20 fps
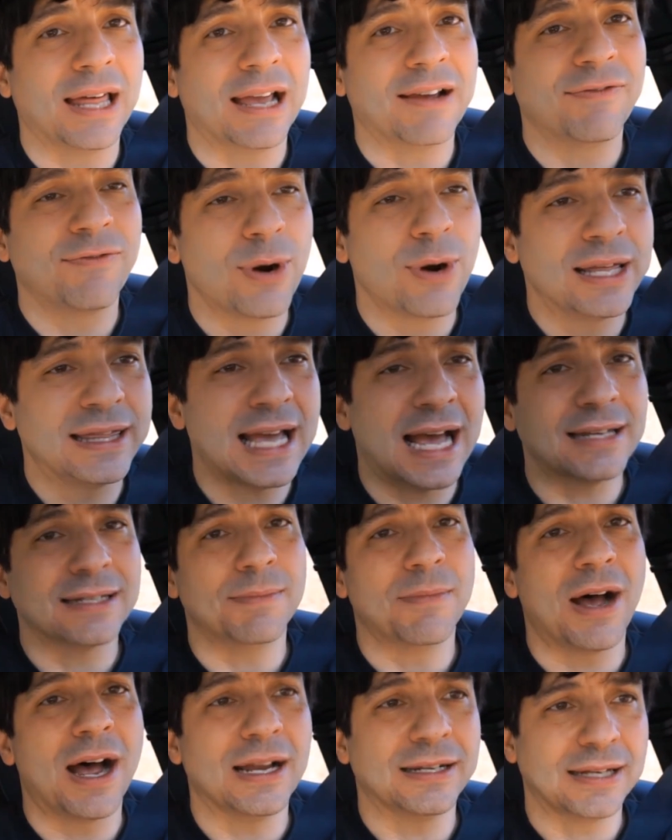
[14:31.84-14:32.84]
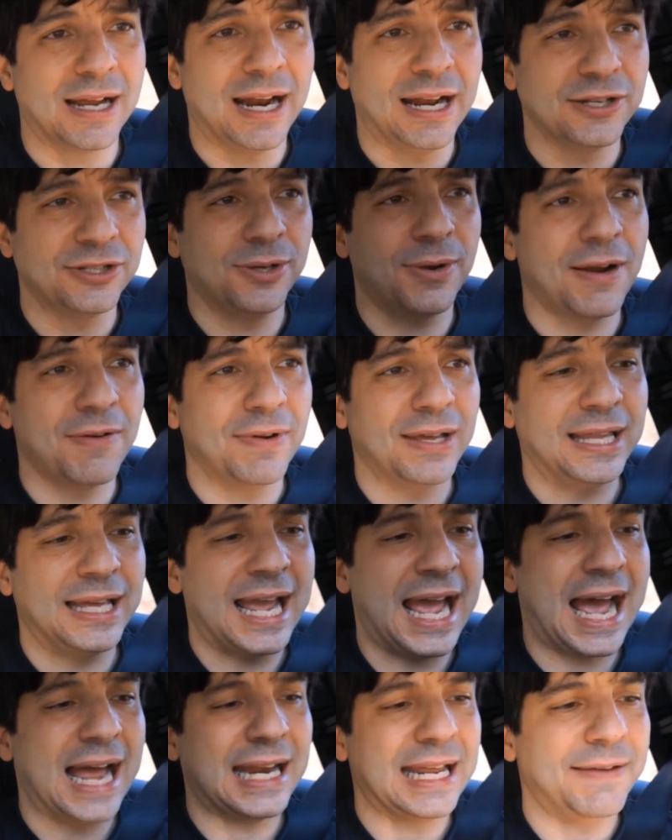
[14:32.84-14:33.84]
like 40,000 miles on it, so I really
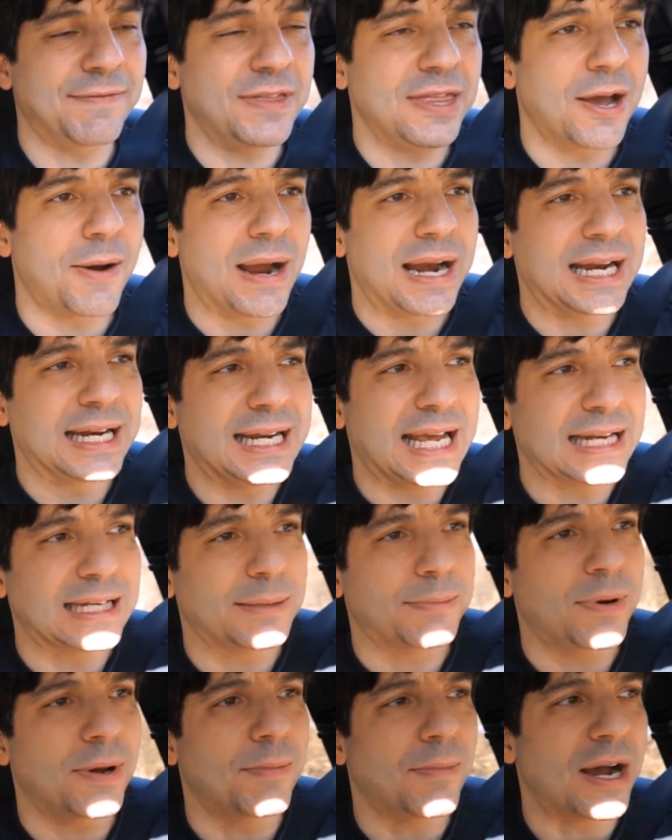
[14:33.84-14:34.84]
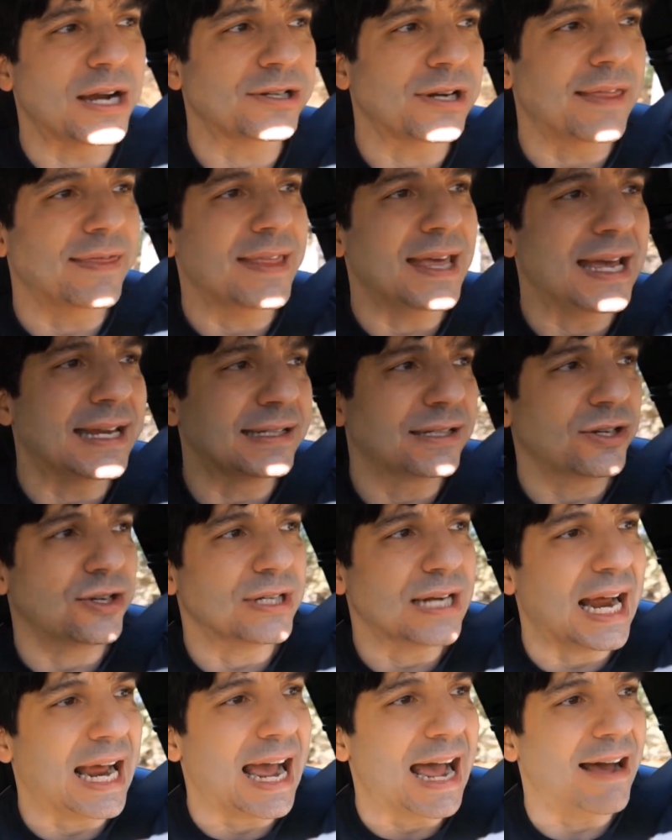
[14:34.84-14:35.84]
had, even though I didn't get to put much on this
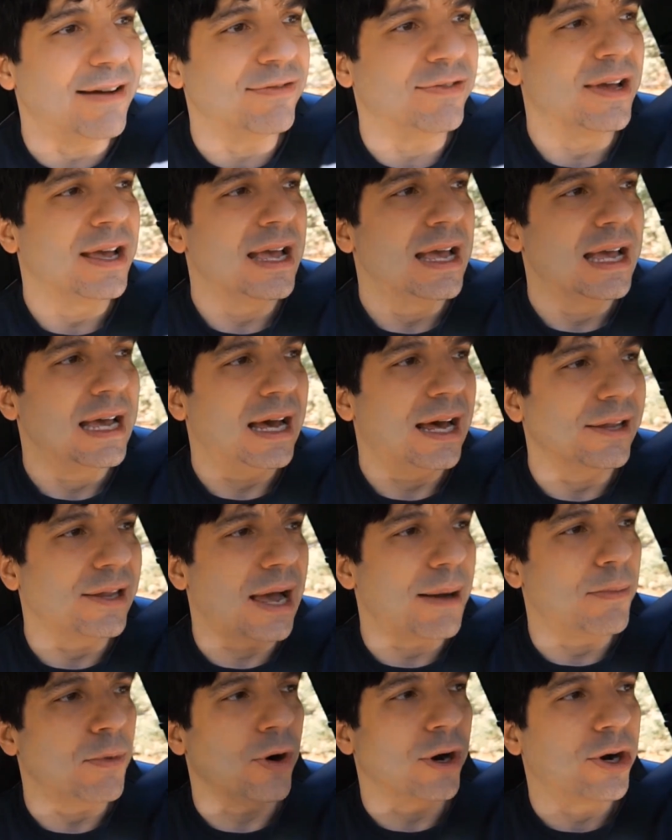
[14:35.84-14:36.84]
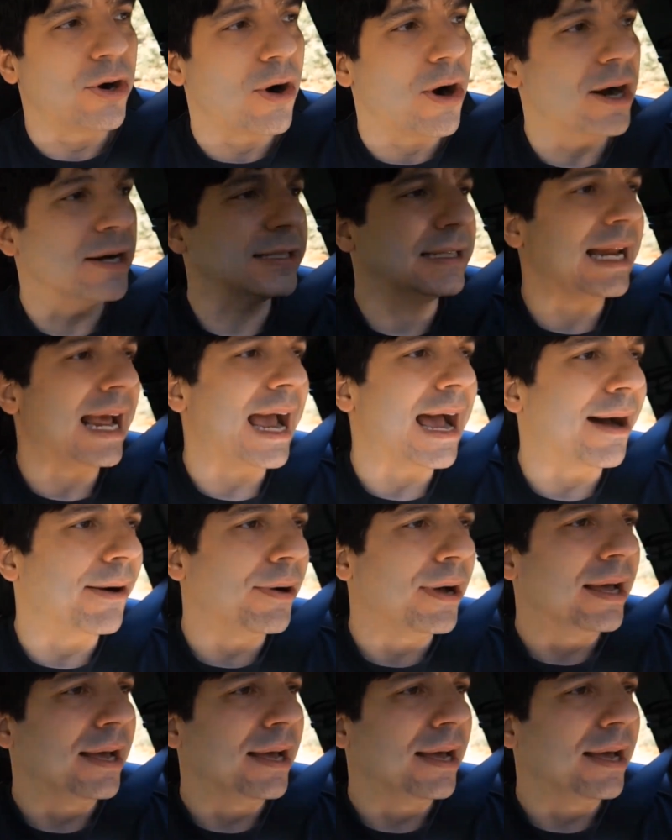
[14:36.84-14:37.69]
because I have a lot more cars now,